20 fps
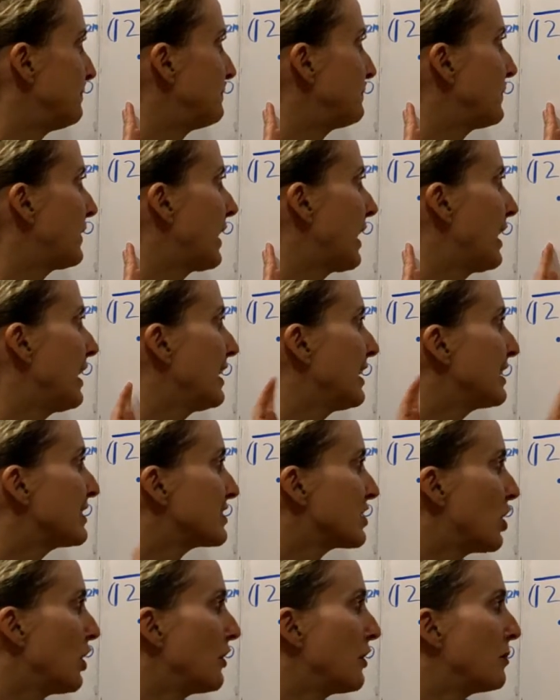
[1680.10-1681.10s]
Okay, it is
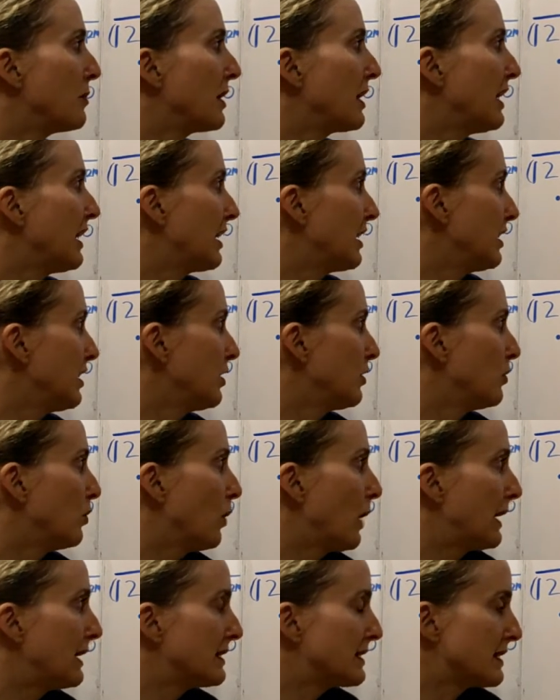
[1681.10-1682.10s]
called the
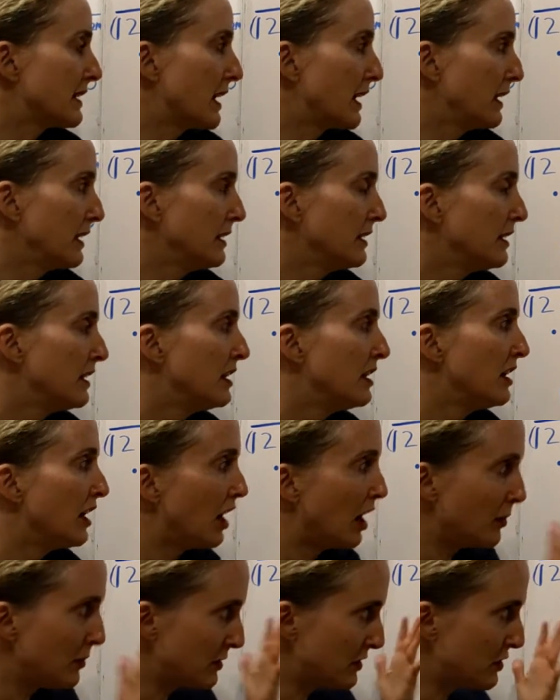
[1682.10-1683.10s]
McGinn-White sign.
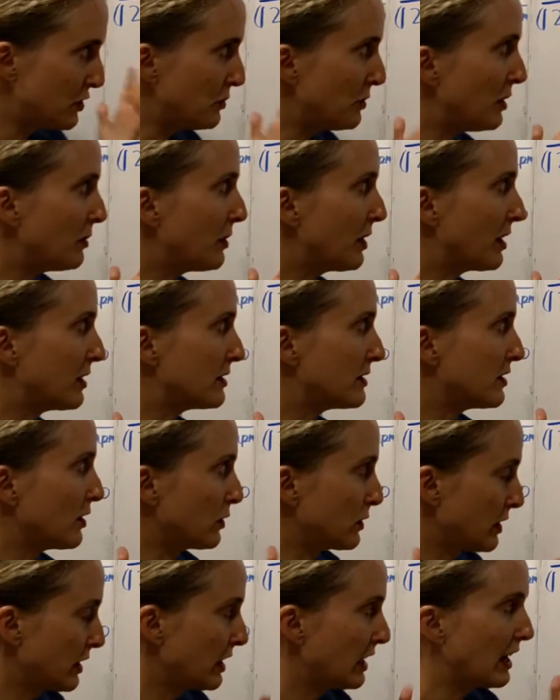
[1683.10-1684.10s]
I'm assuming because
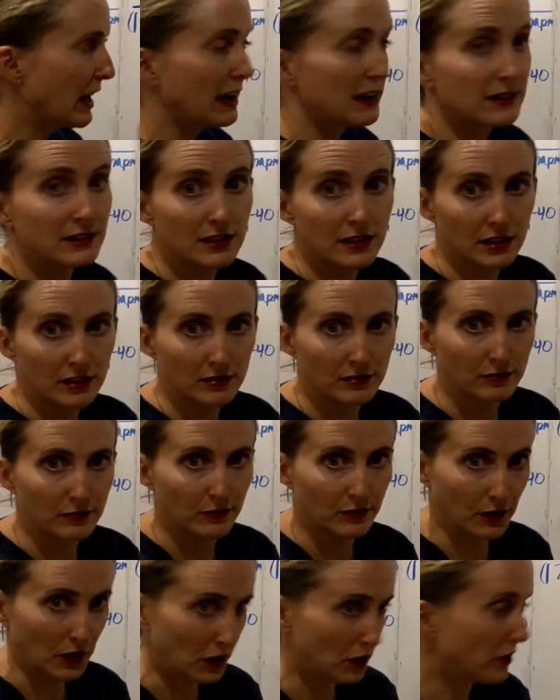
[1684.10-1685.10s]
those are the guys that
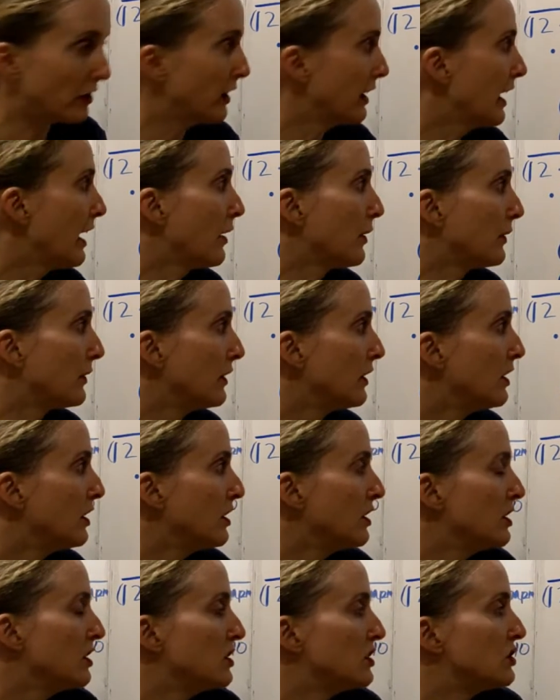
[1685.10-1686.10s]
figured it out.
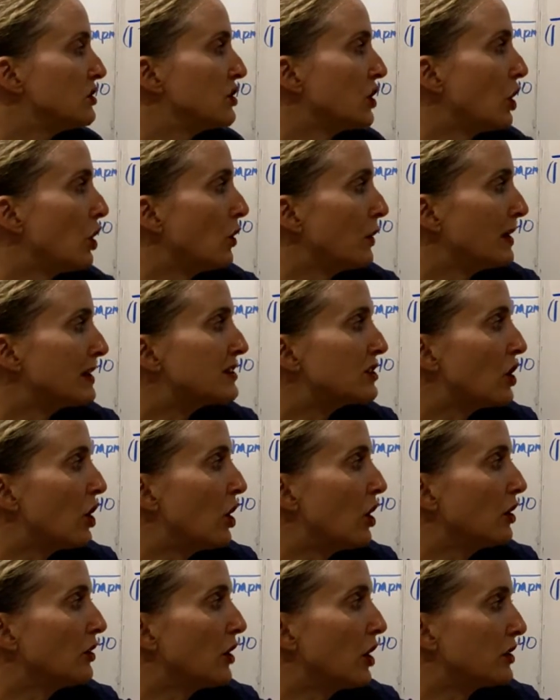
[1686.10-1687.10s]
So it's
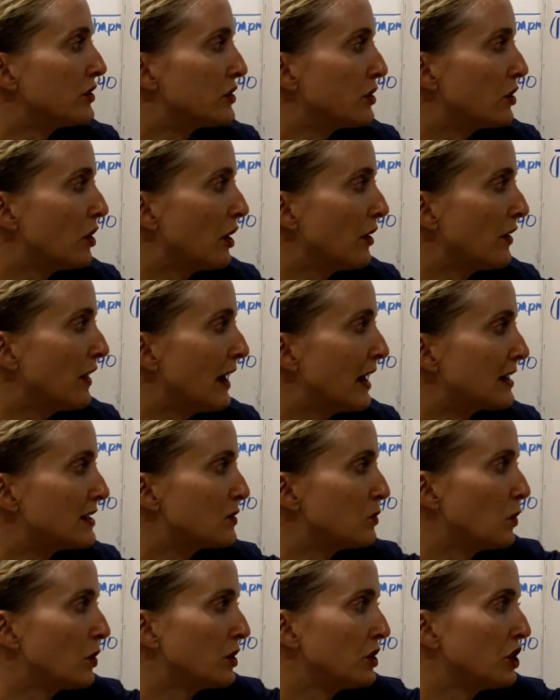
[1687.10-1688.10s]
also called the
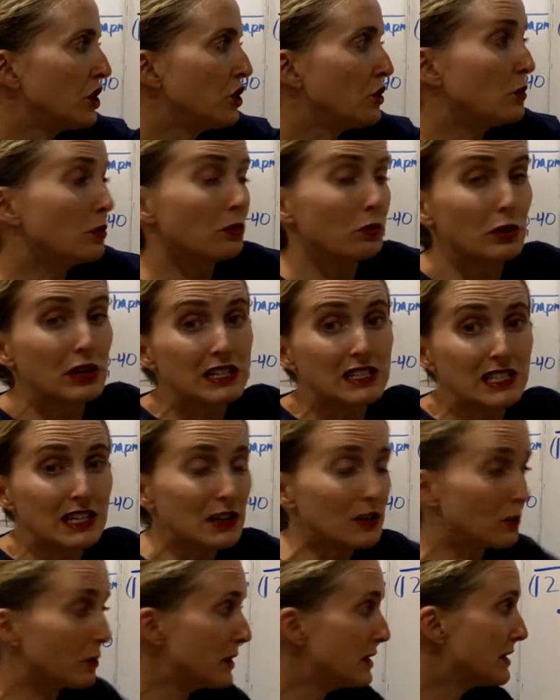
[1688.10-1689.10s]

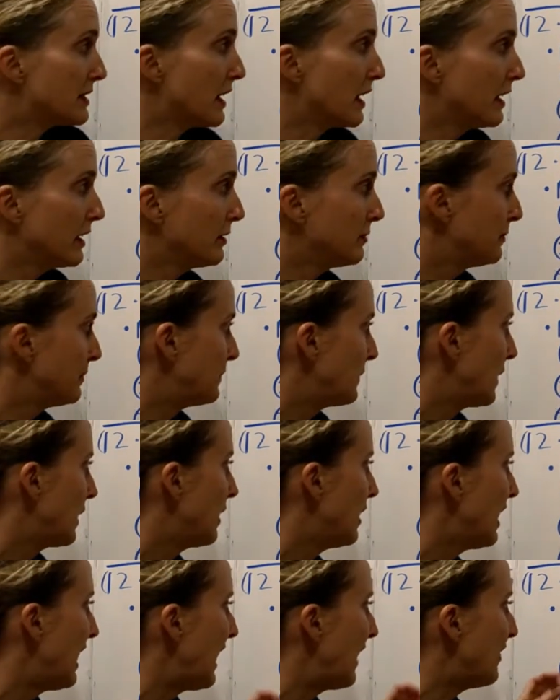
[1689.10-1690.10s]
S1Q3T3 sign.
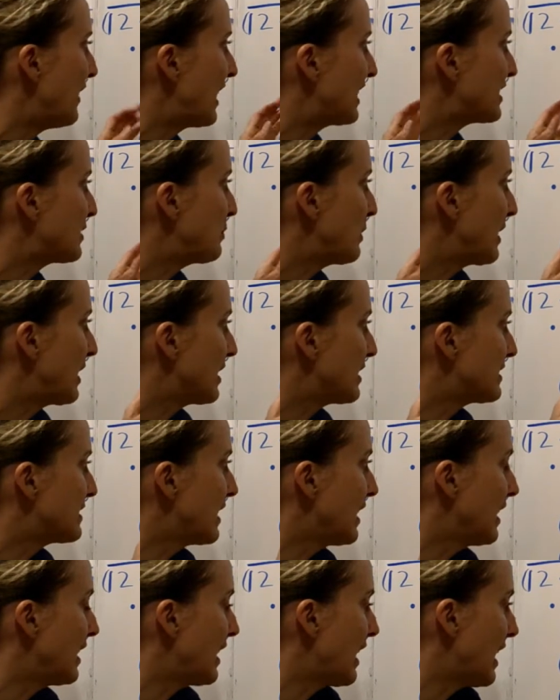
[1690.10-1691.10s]
And that's because
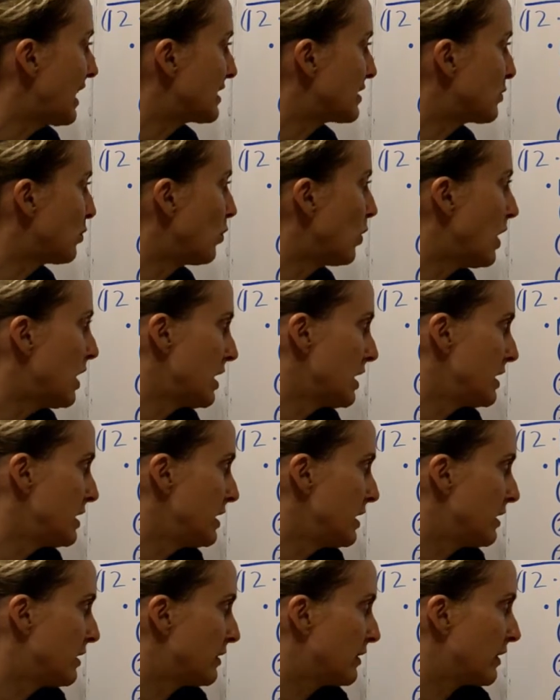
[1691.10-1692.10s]
in
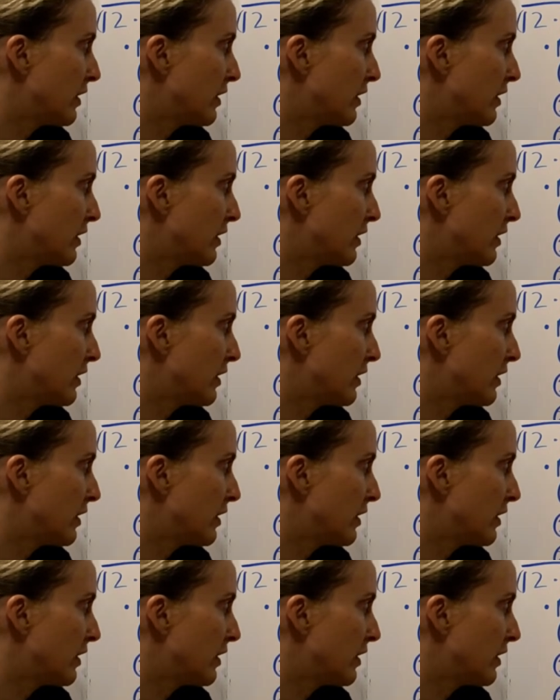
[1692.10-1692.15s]
S1,